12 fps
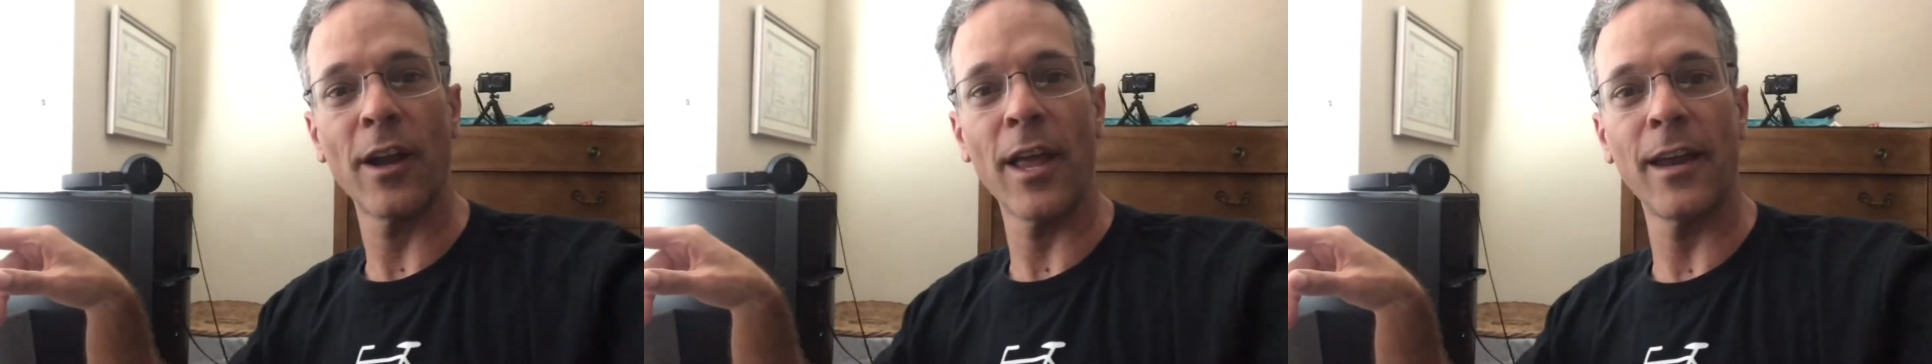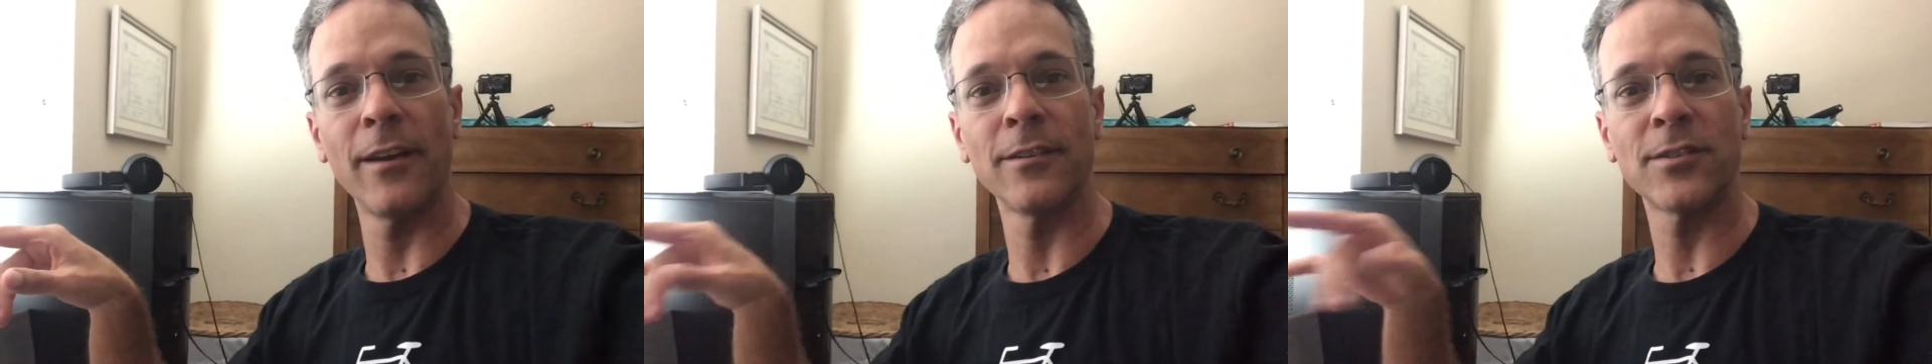
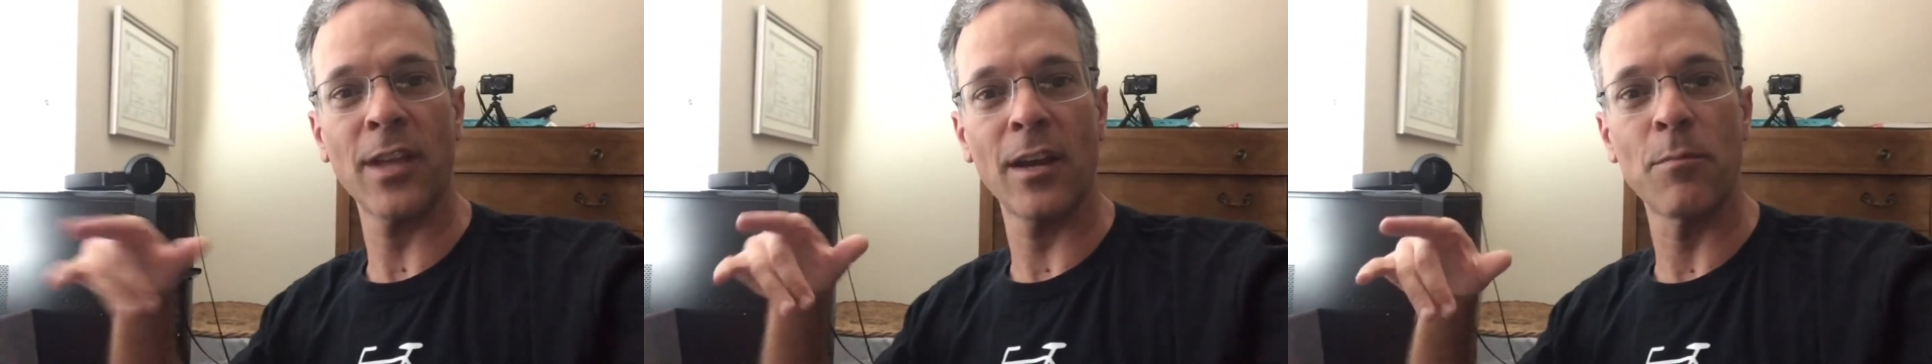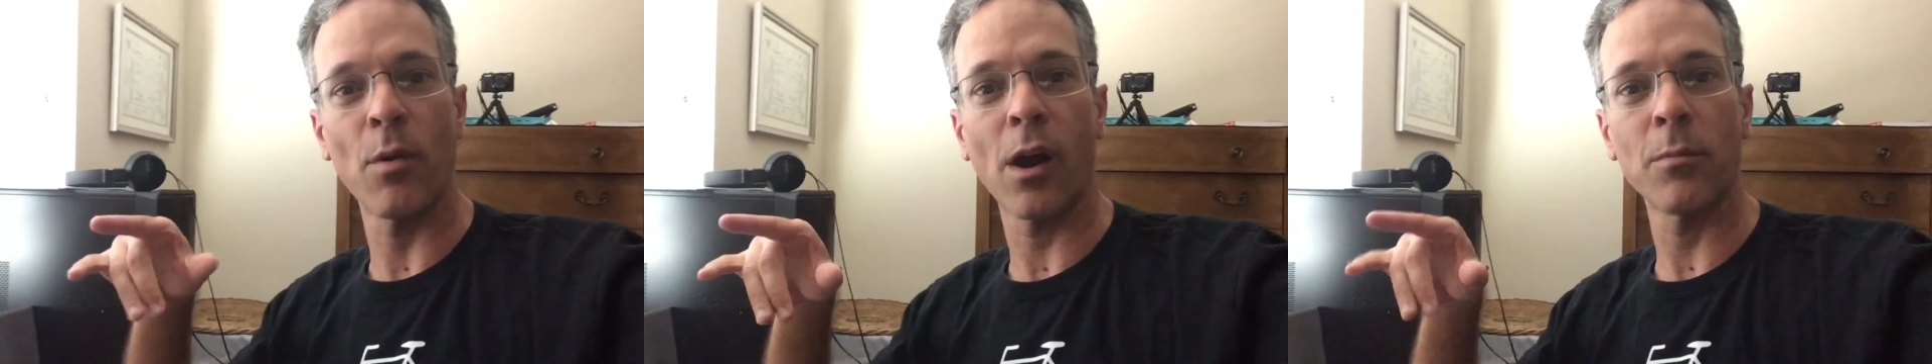and Santa
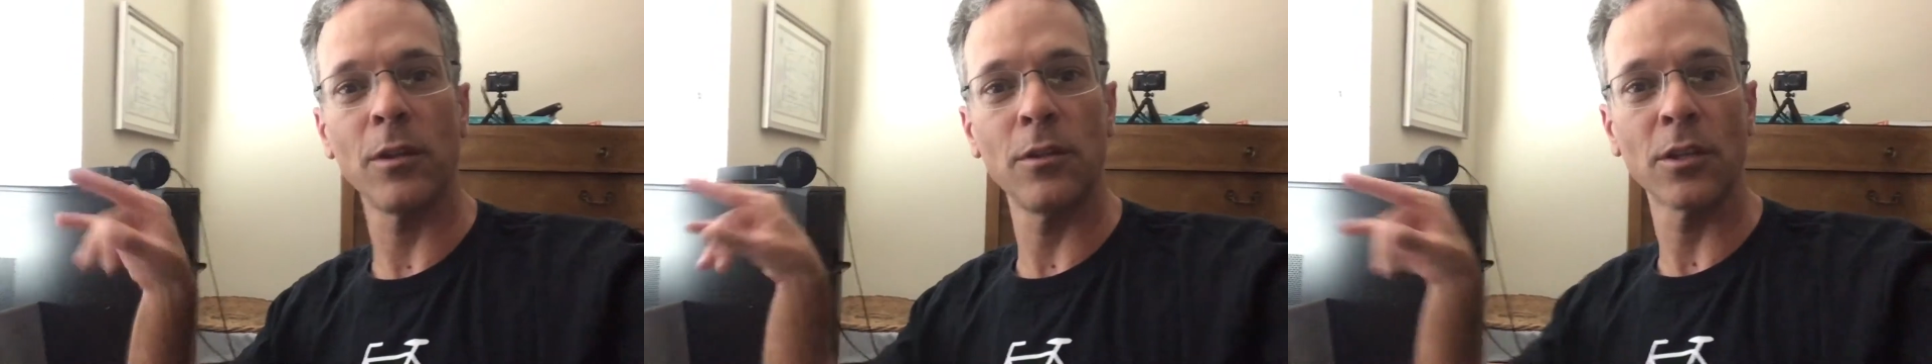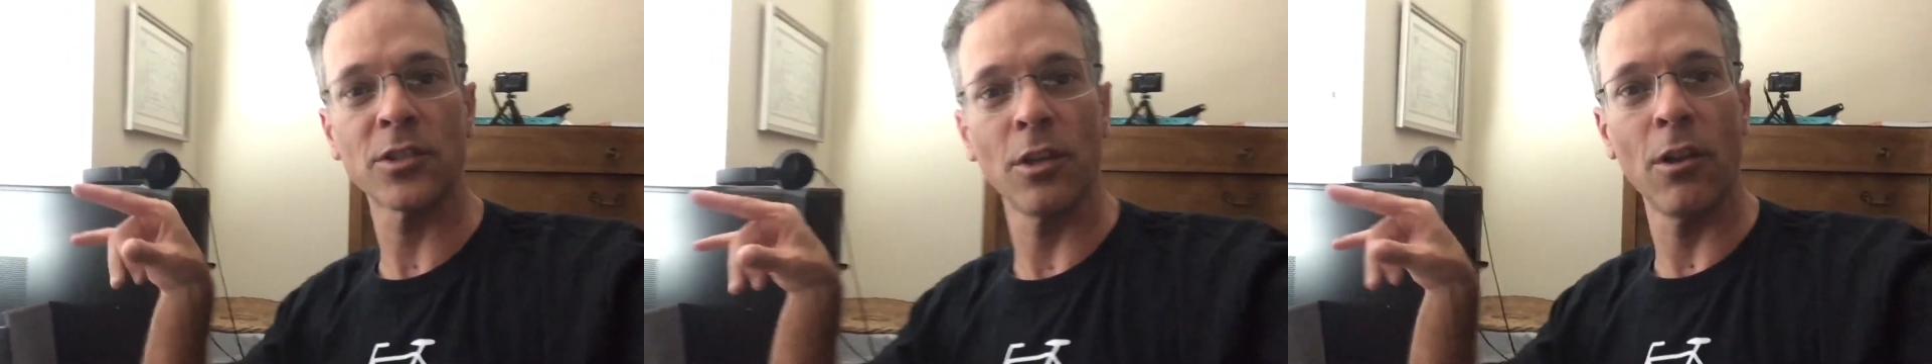Barbara
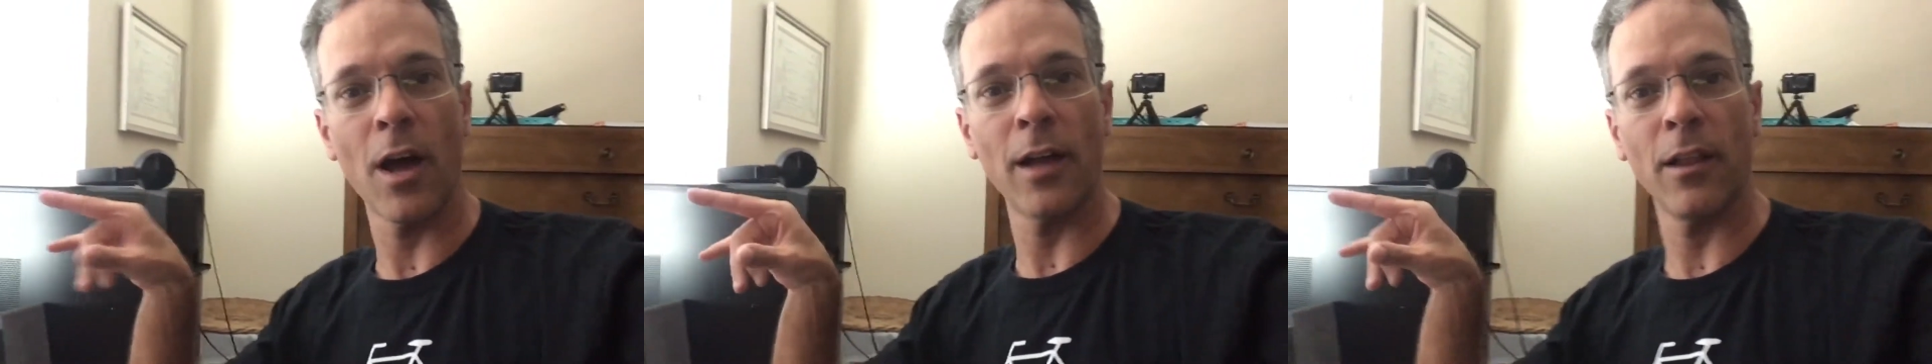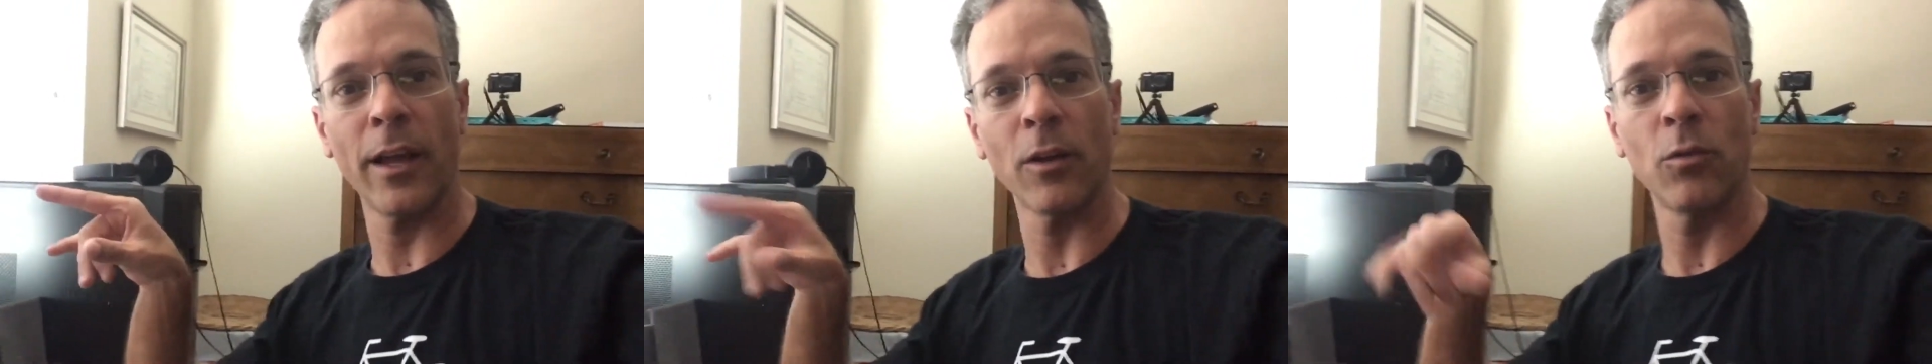looks a lot
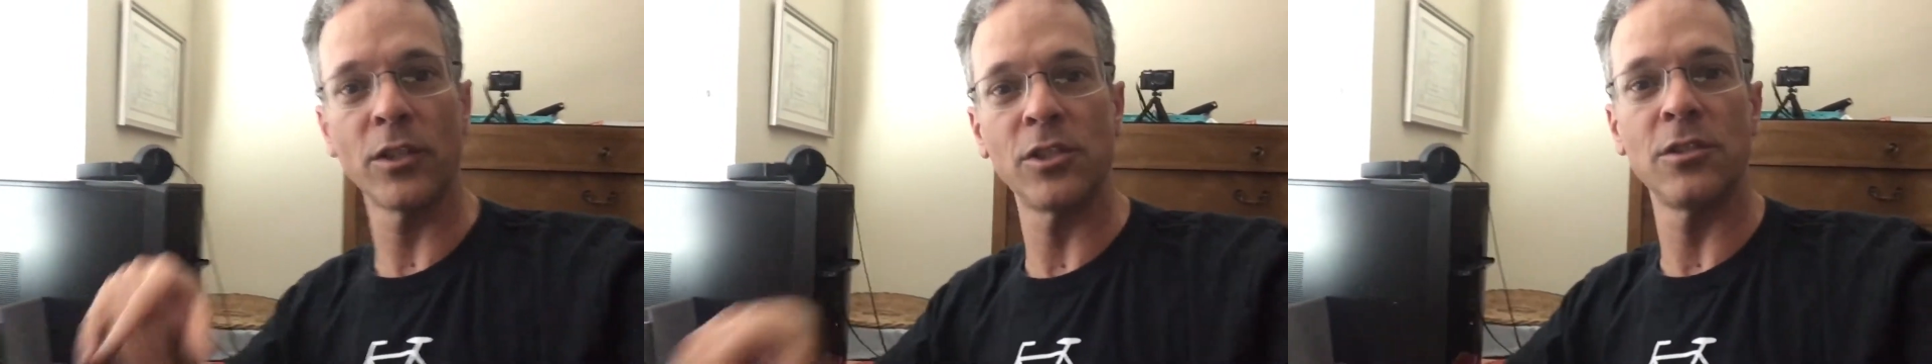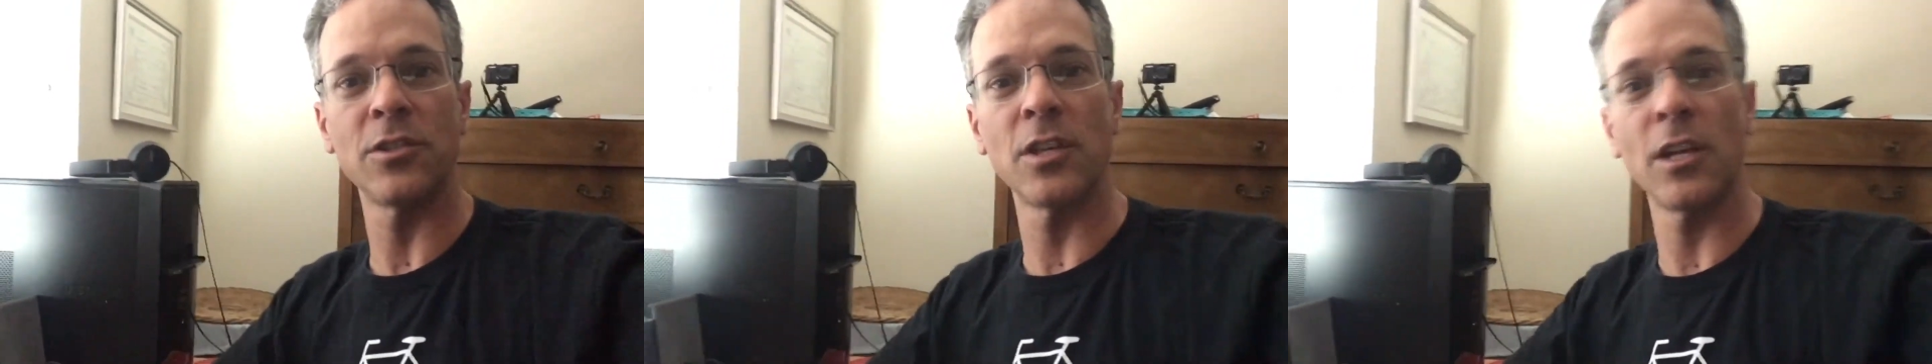like what
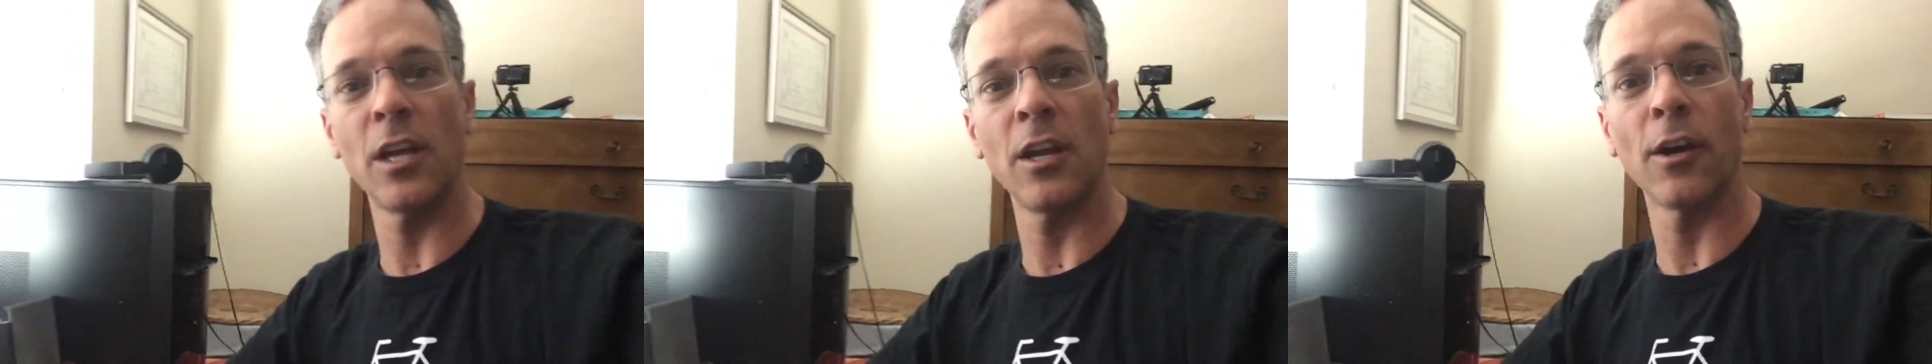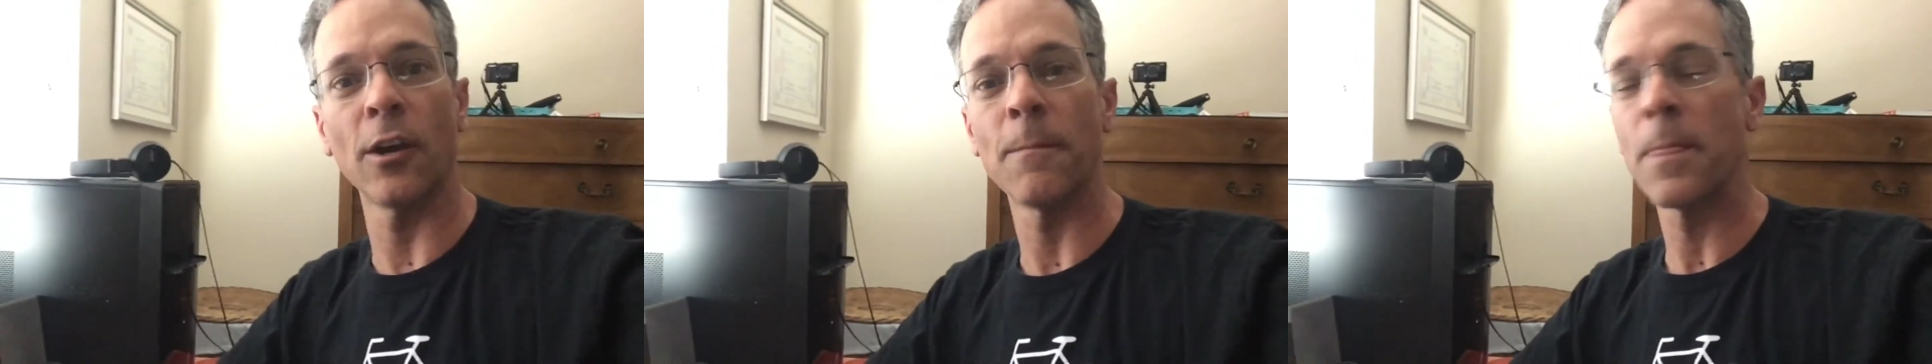you see here.